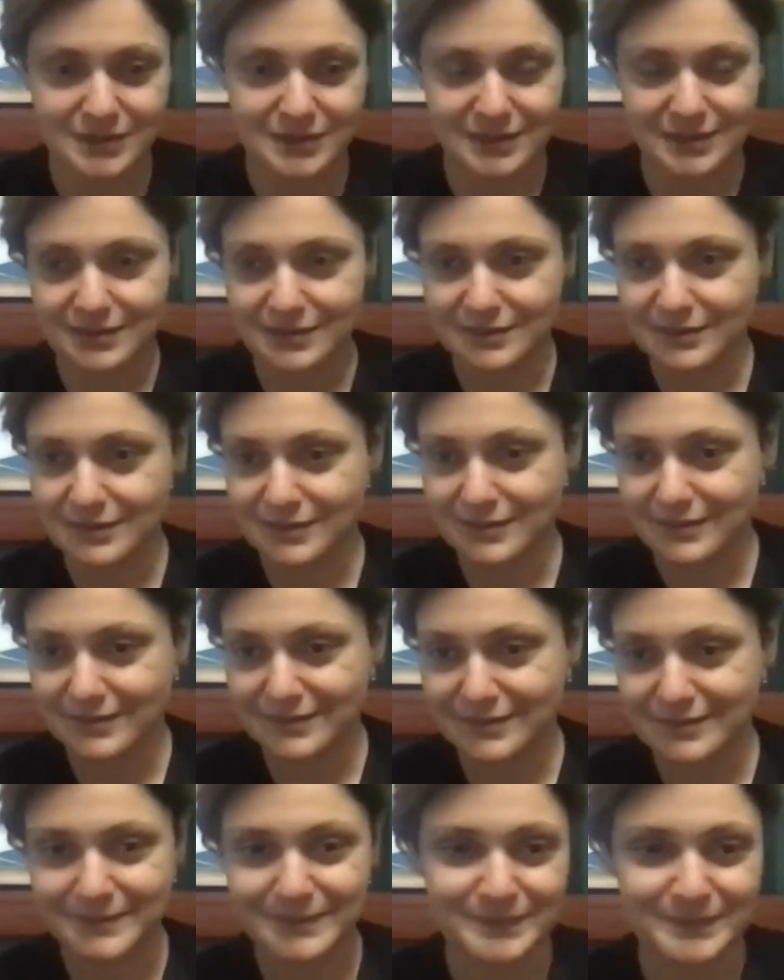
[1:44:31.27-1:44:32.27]
and
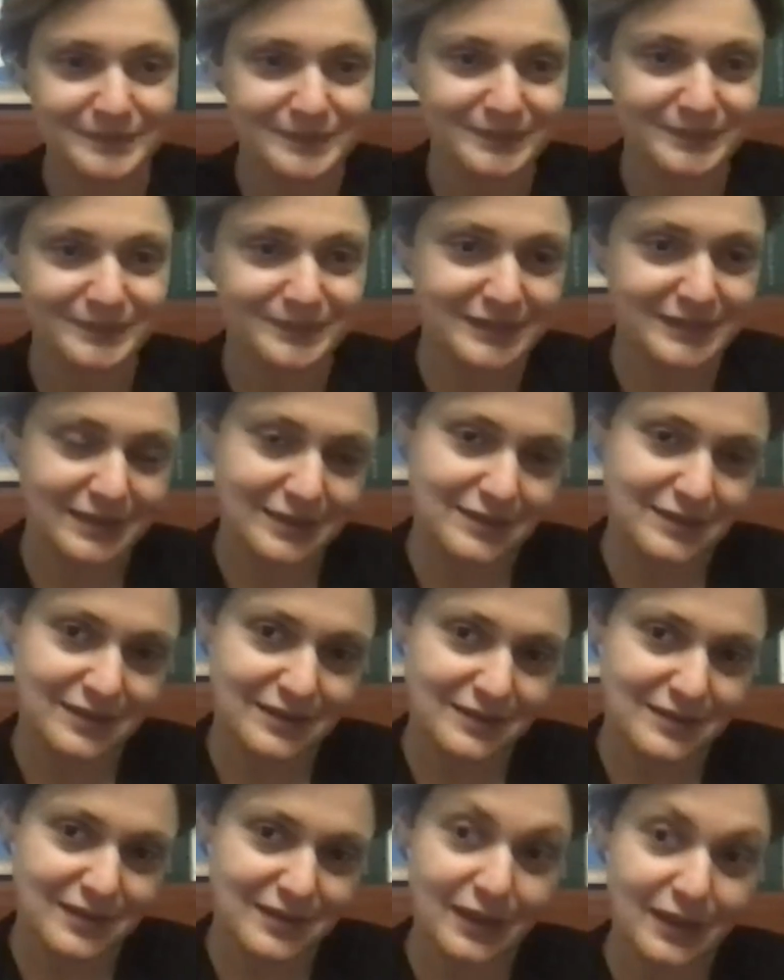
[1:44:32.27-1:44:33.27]

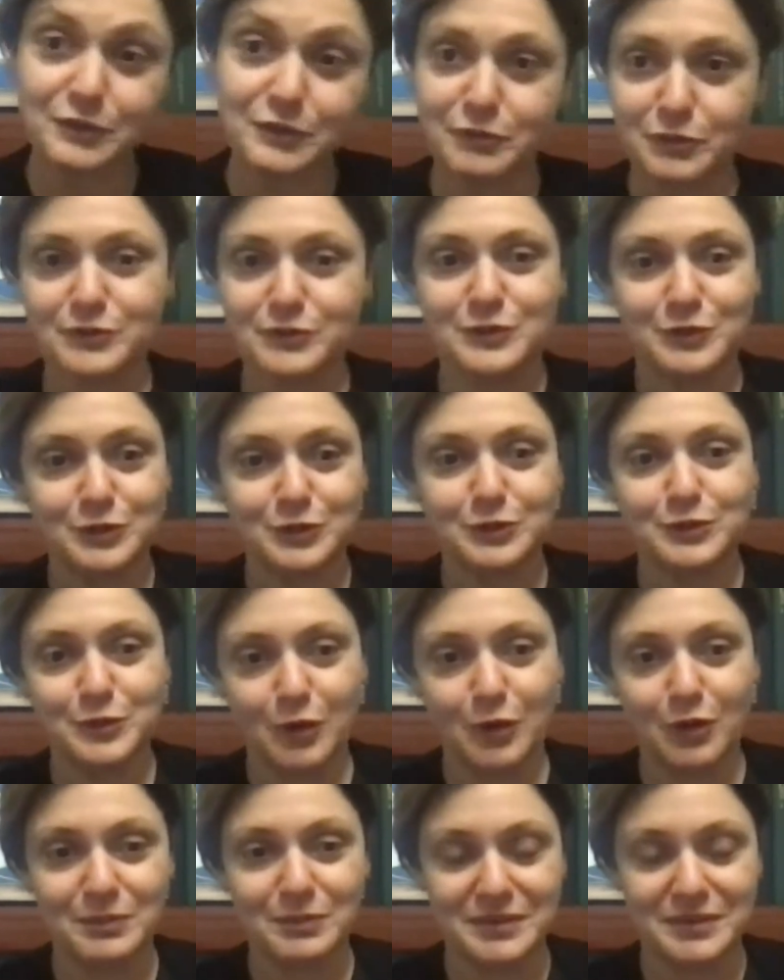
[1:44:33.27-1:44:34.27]
thank you to
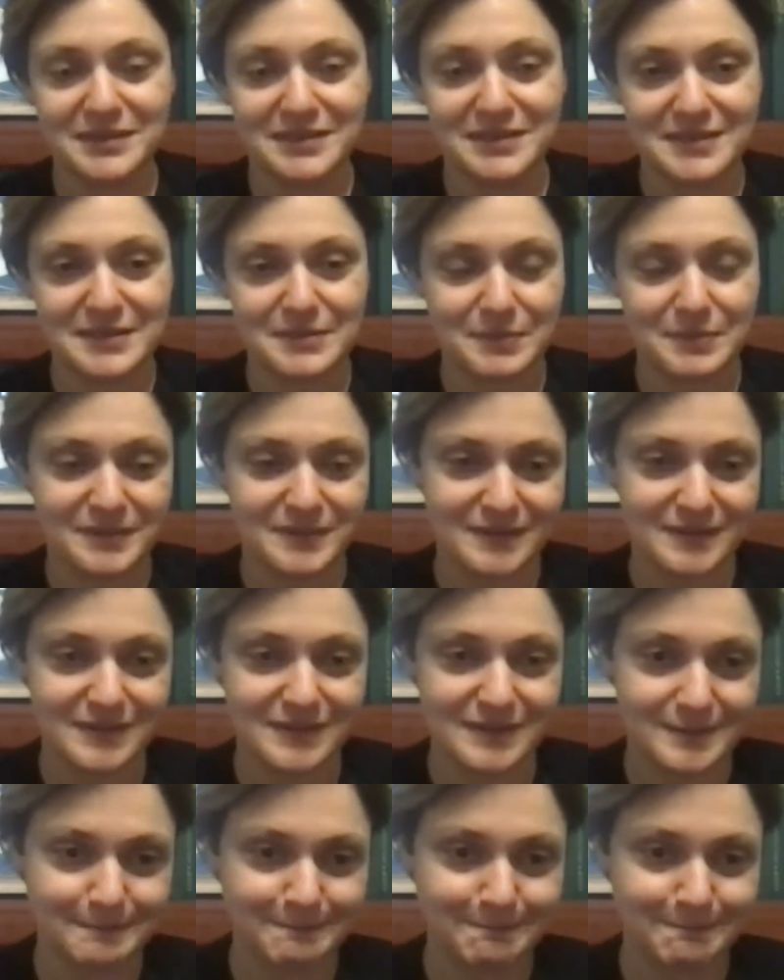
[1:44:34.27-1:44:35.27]
all participants.